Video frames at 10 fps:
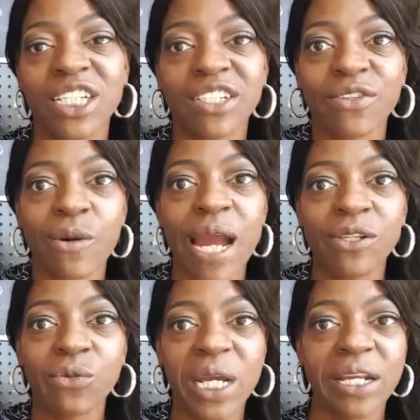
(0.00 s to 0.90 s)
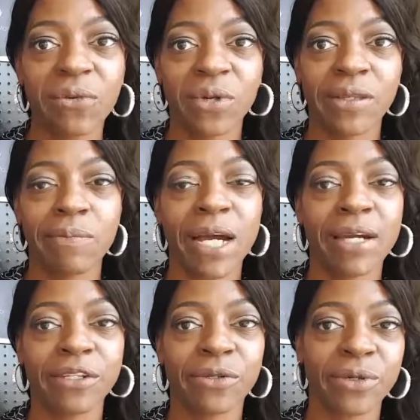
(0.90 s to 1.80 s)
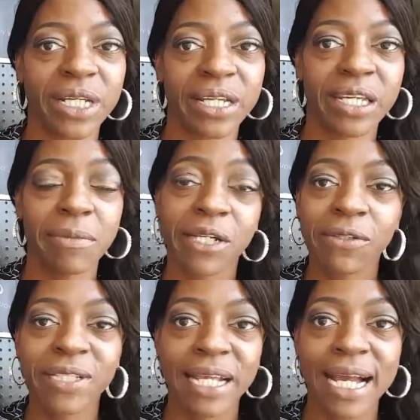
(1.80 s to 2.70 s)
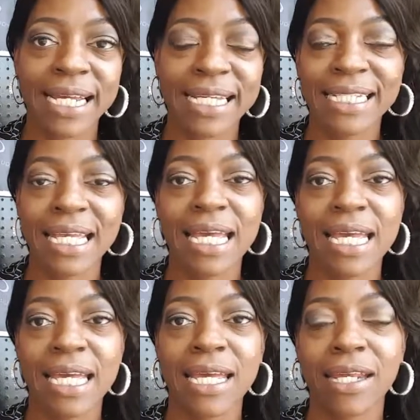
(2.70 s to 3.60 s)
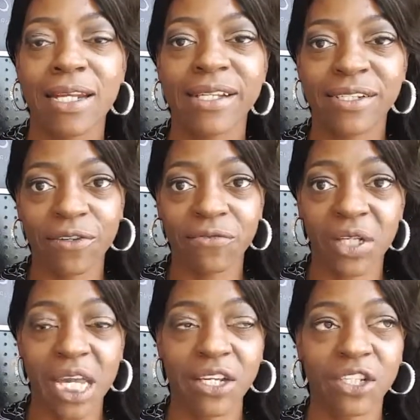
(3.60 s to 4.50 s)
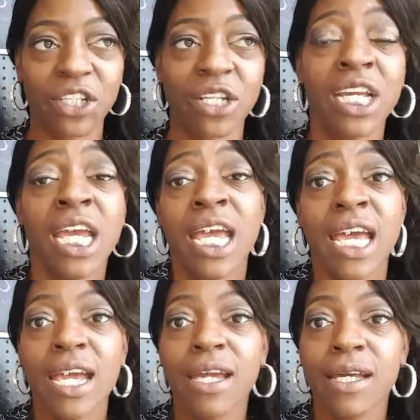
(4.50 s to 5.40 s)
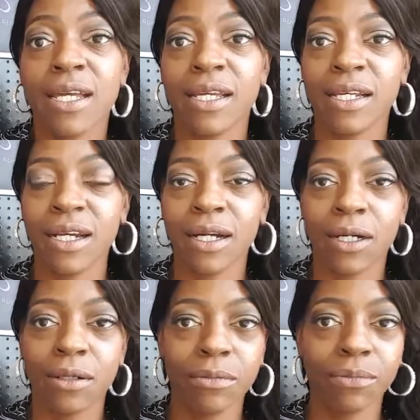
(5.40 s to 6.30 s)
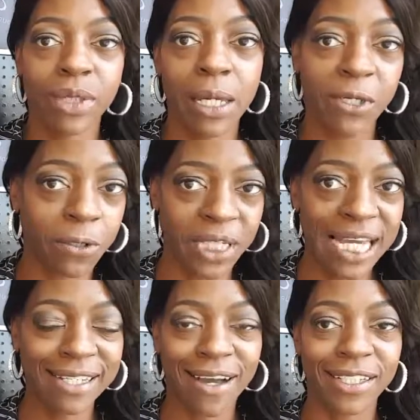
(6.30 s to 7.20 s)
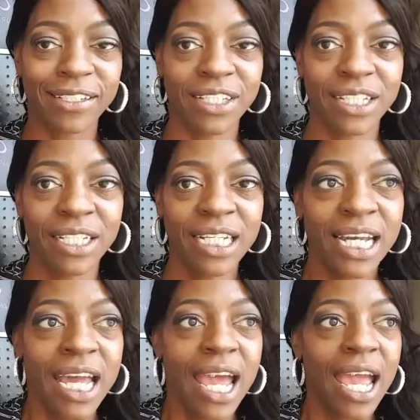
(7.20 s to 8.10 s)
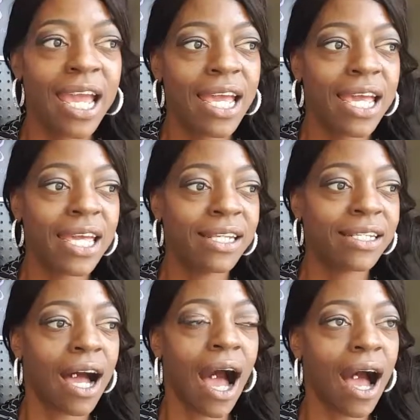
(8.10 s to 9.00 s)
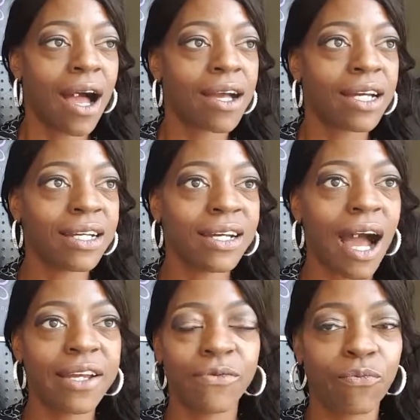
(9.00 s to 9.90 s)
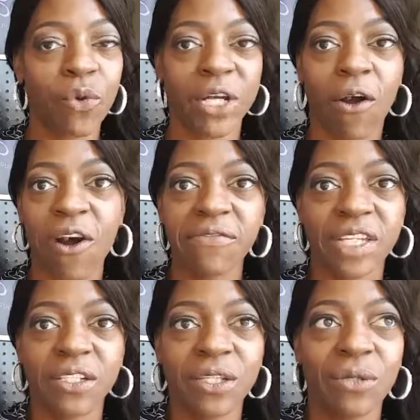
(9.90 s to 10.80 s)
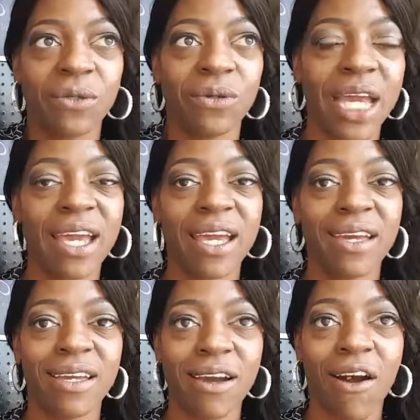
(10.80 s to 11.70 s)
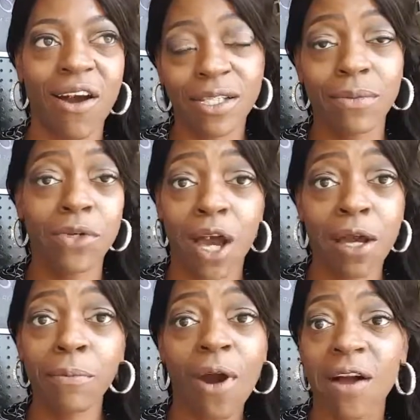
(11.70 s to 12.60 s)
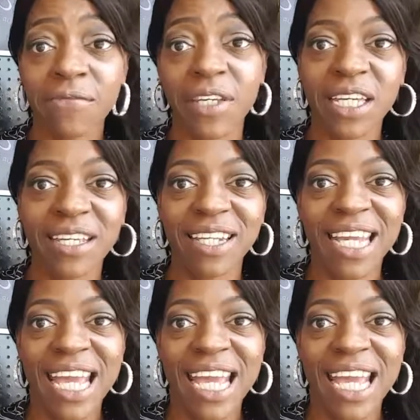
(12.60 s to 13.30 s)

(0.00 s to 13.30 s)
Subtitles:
and graduated with my degree in chemical science and a certification in chemical technology. And I went off into a awesome nonprofit,